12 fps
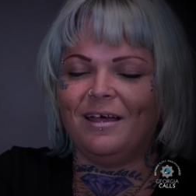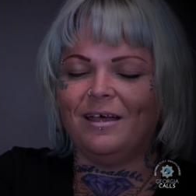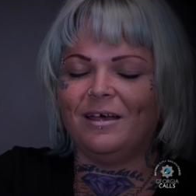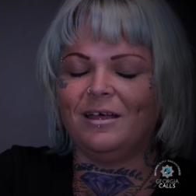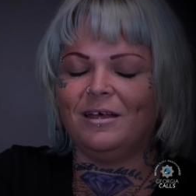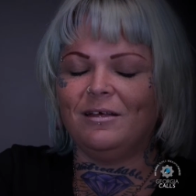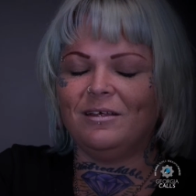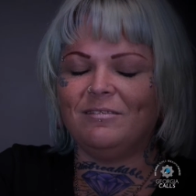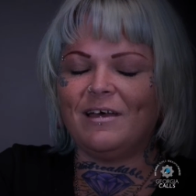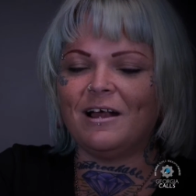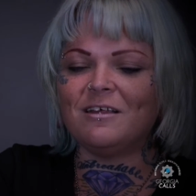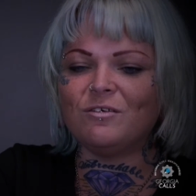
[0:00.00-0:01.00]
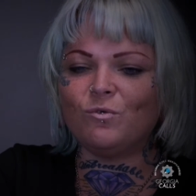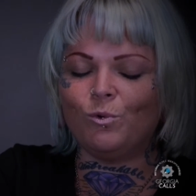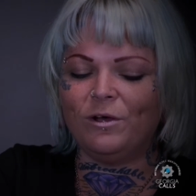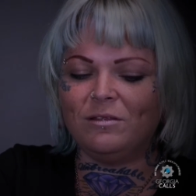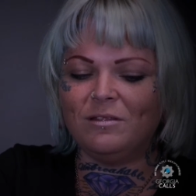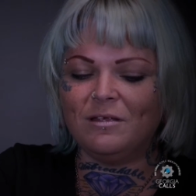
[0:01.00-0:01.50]
And that is
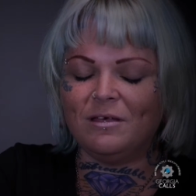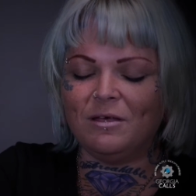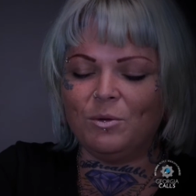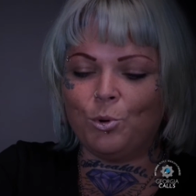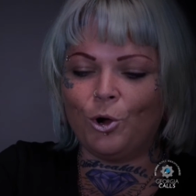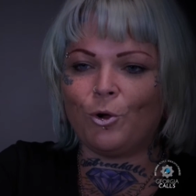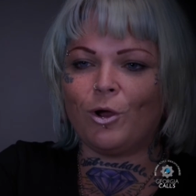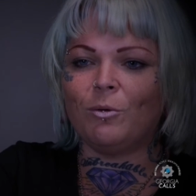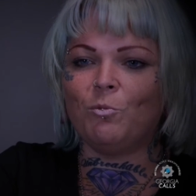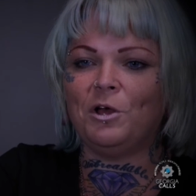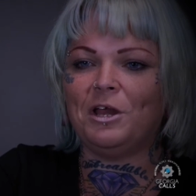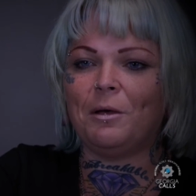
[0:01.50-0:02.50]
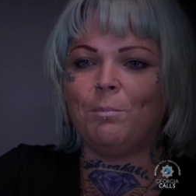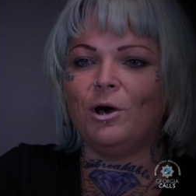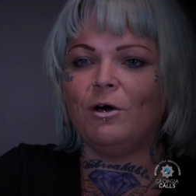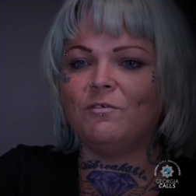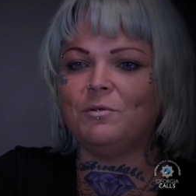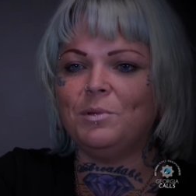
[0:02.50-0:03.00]
when the program went
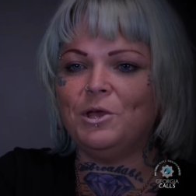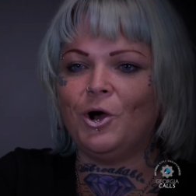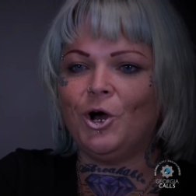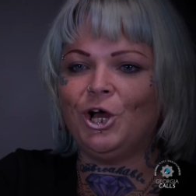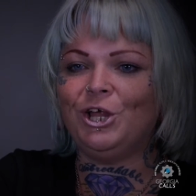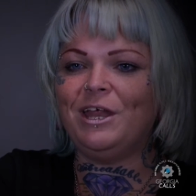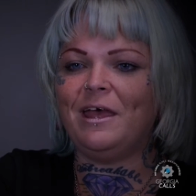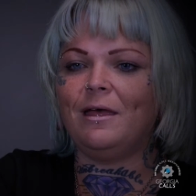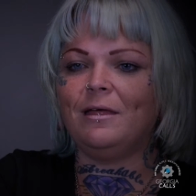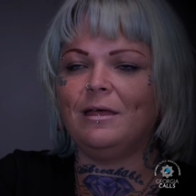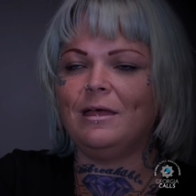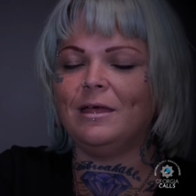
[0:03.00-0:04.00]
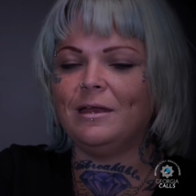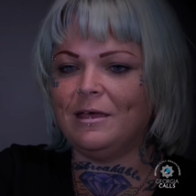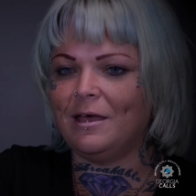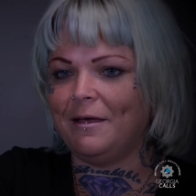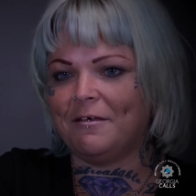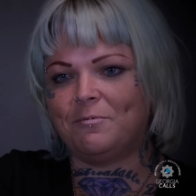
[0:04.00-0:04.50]
above and beyond
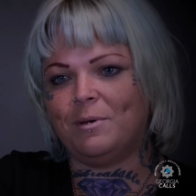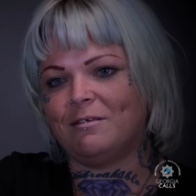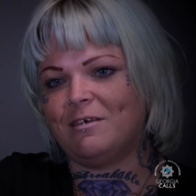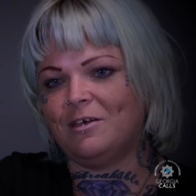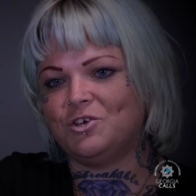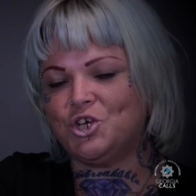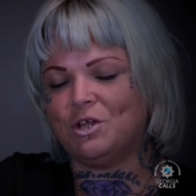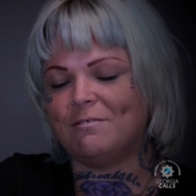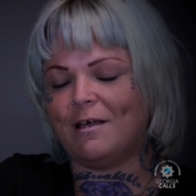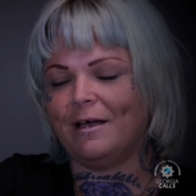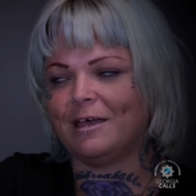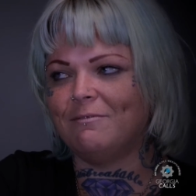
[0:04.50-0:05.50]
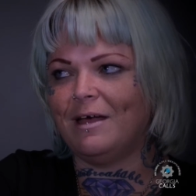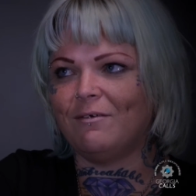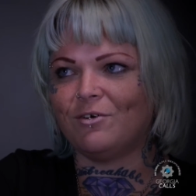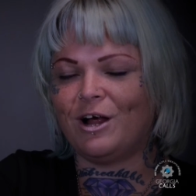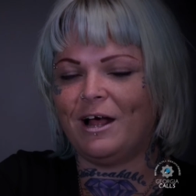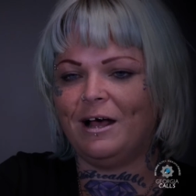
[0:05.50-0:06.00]
any expectations I could have
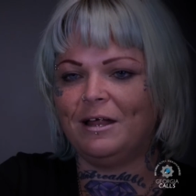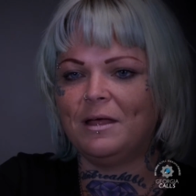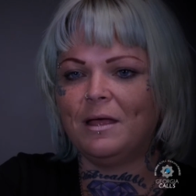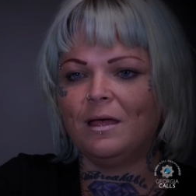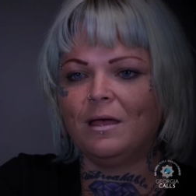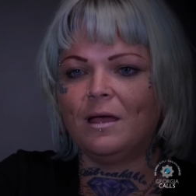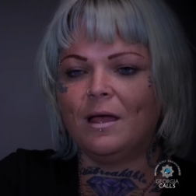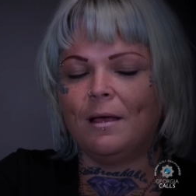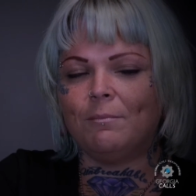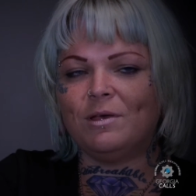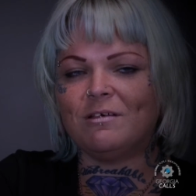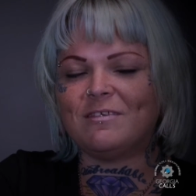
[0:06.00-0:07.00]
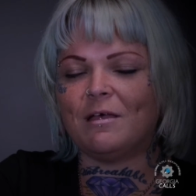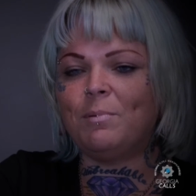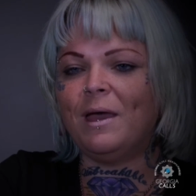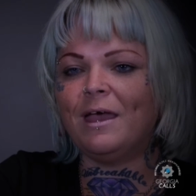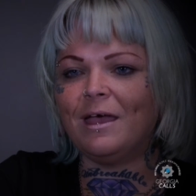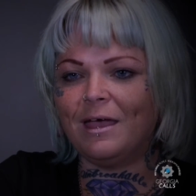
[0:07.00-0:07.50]
ever had because they
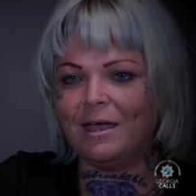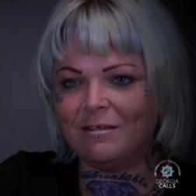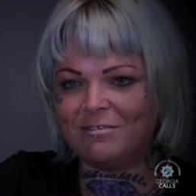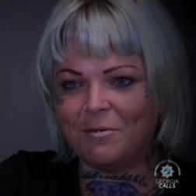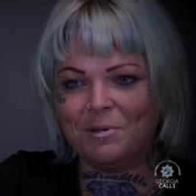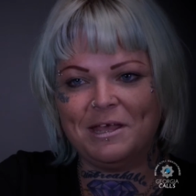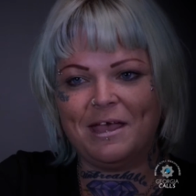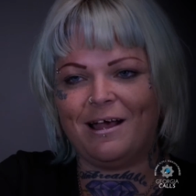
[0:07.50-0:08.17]
paid somebody